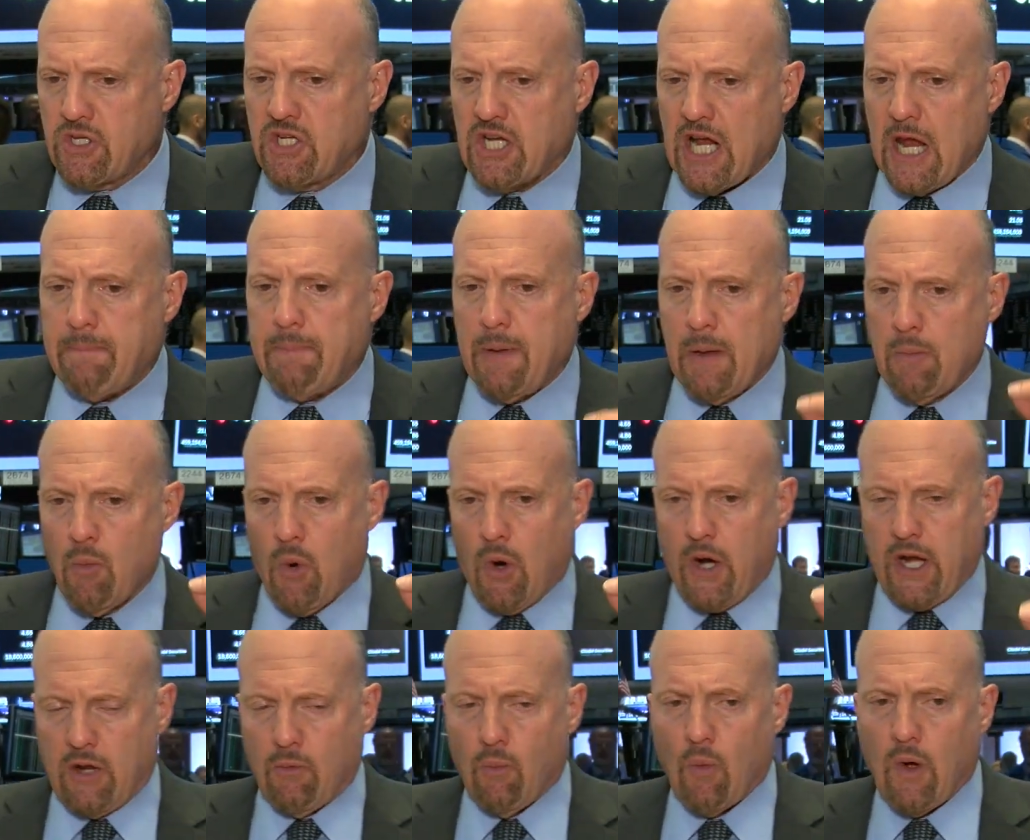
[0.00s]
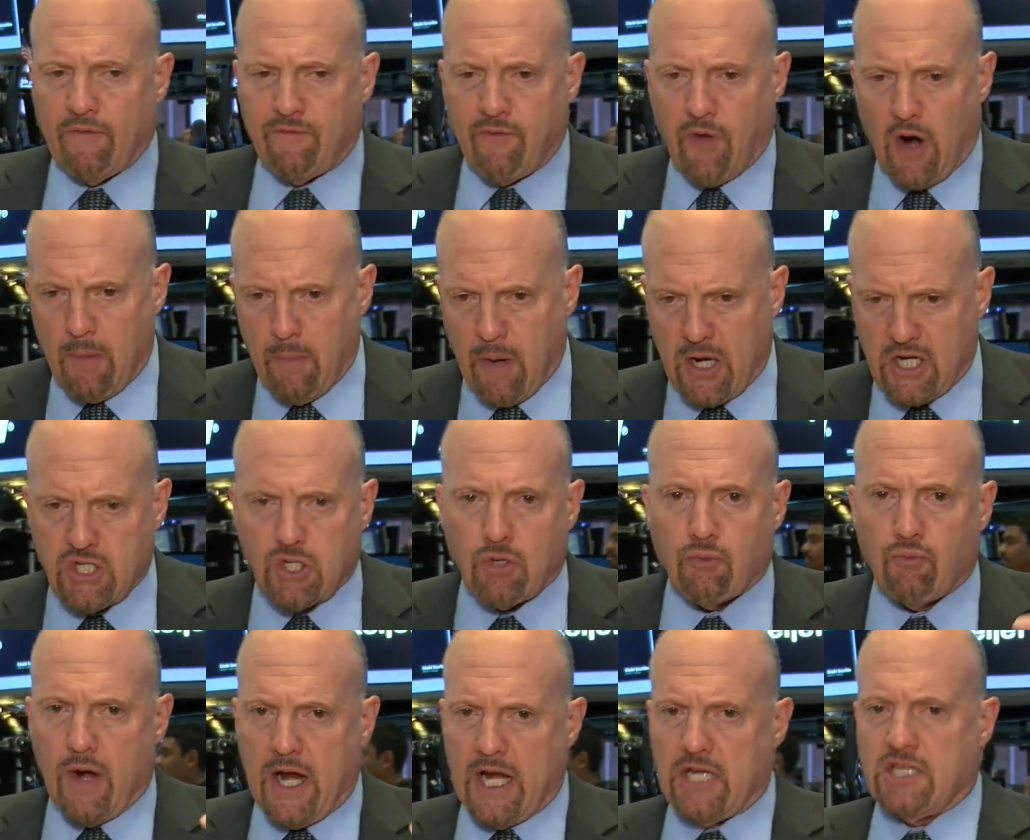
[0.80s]
J.P. Morgan went very
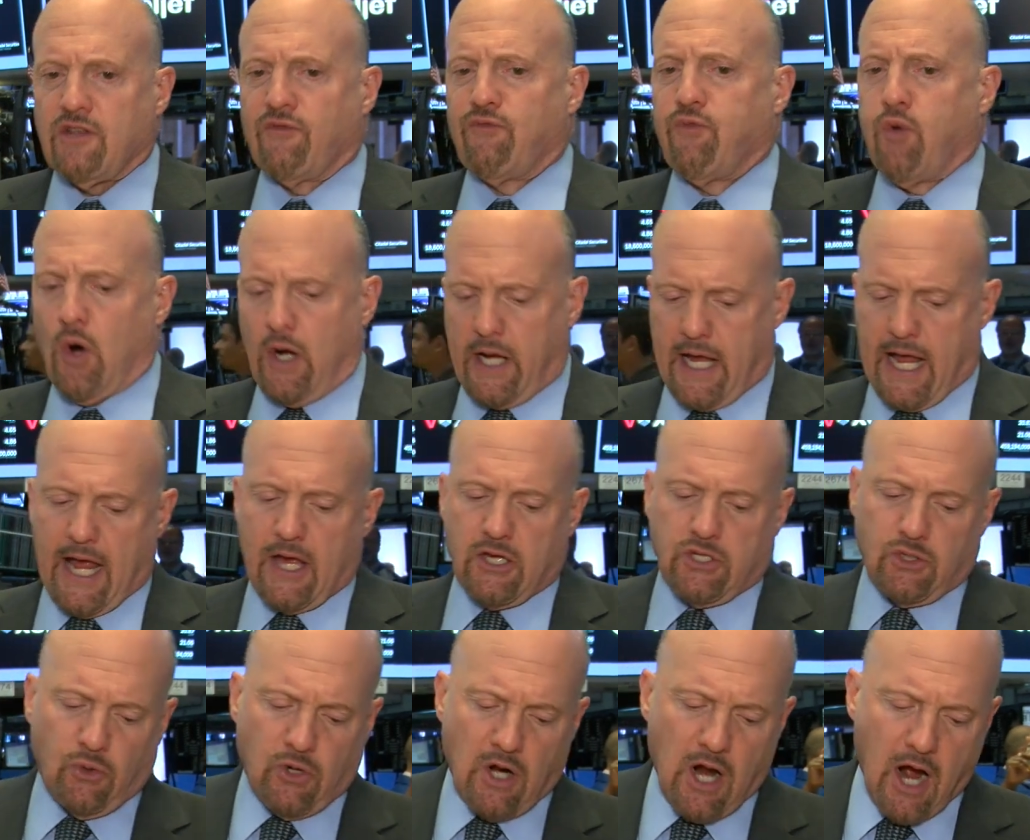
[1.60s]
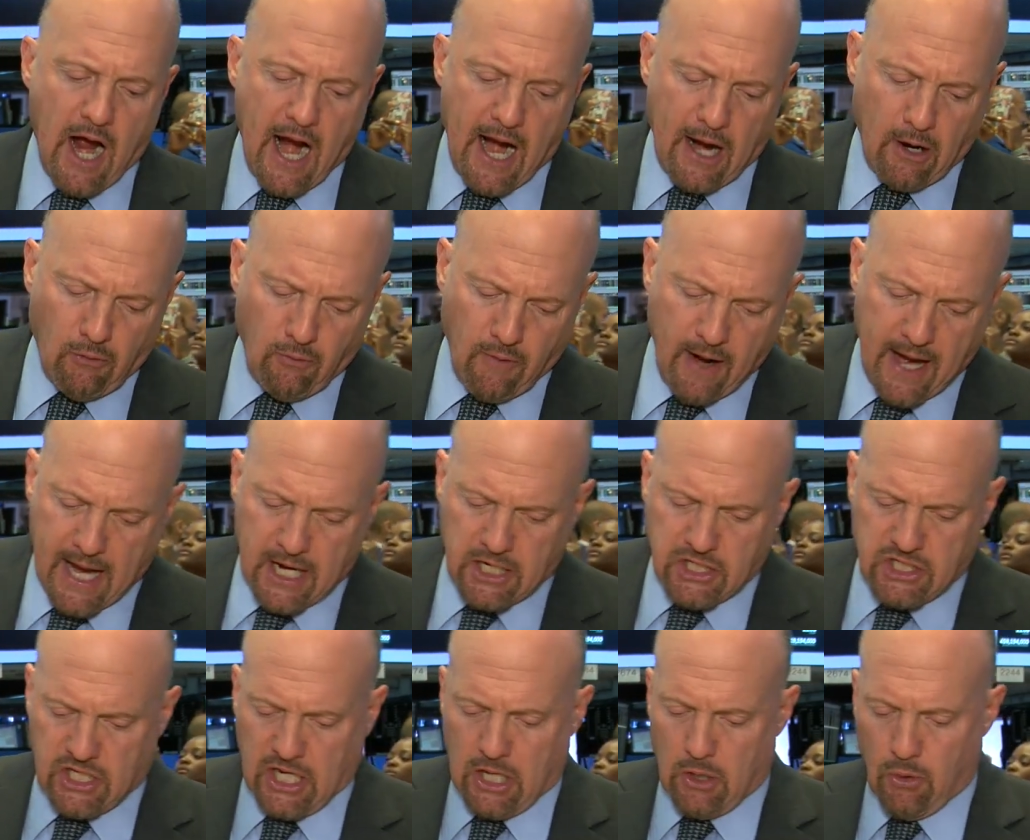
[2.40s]
much to raise the forecast on higher
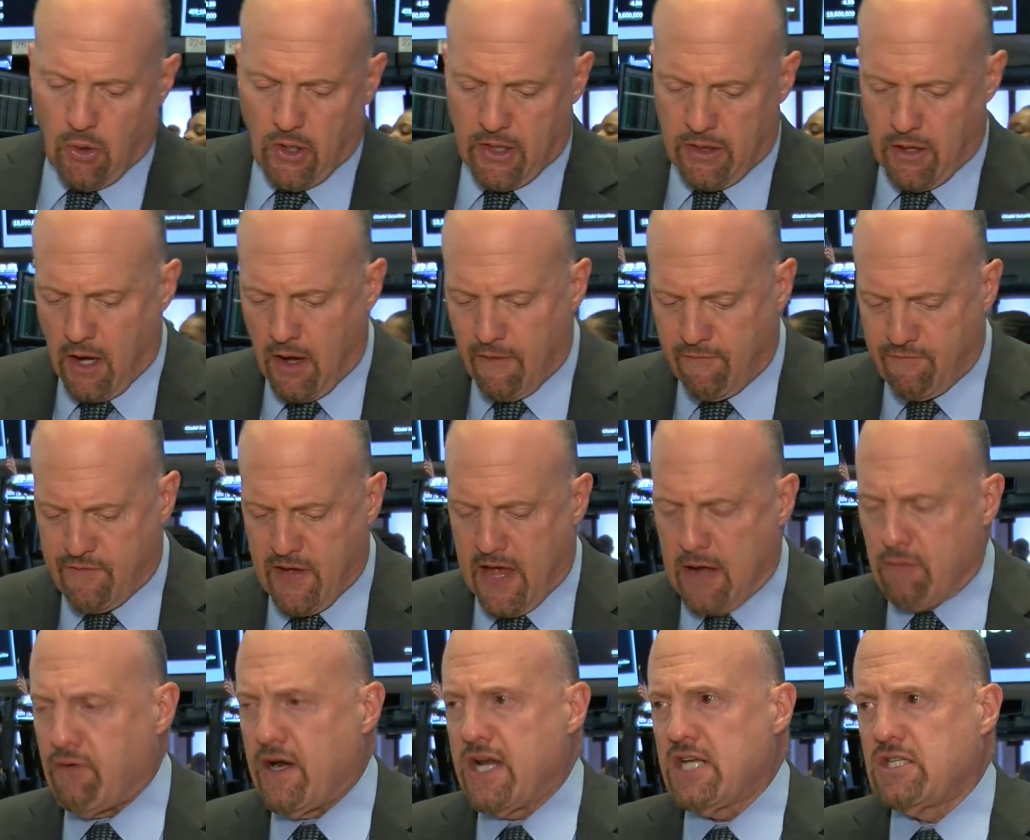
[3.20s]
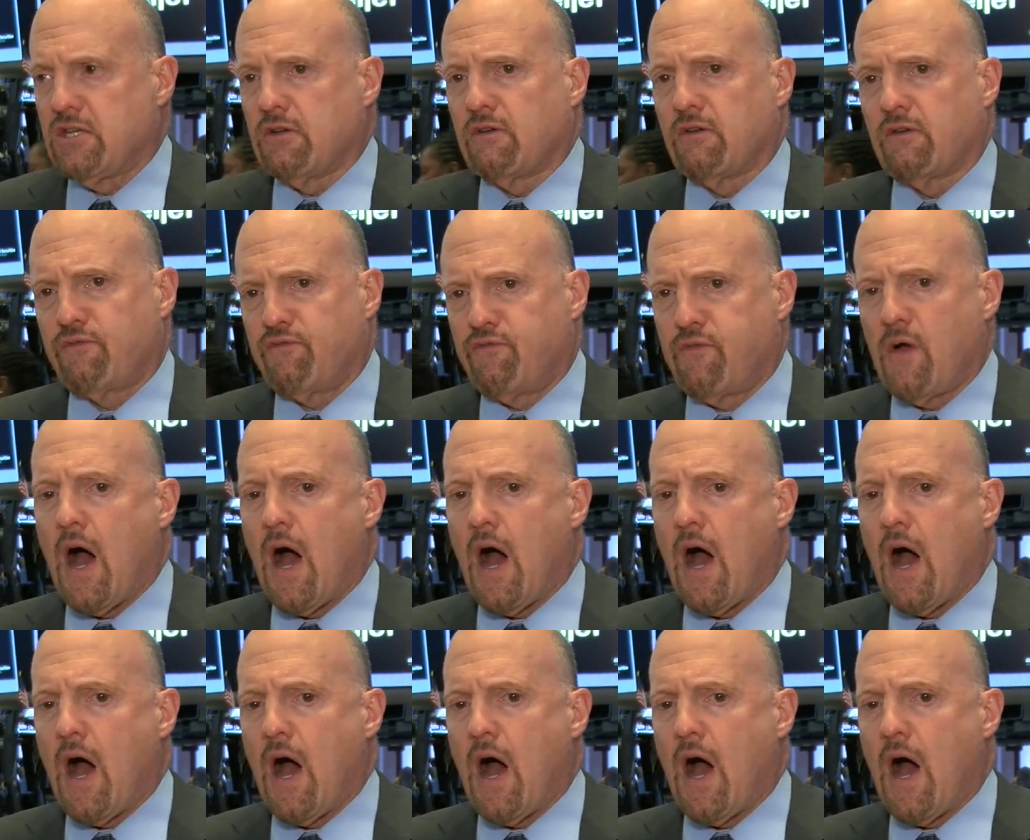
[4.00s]
rates and on the Fed raising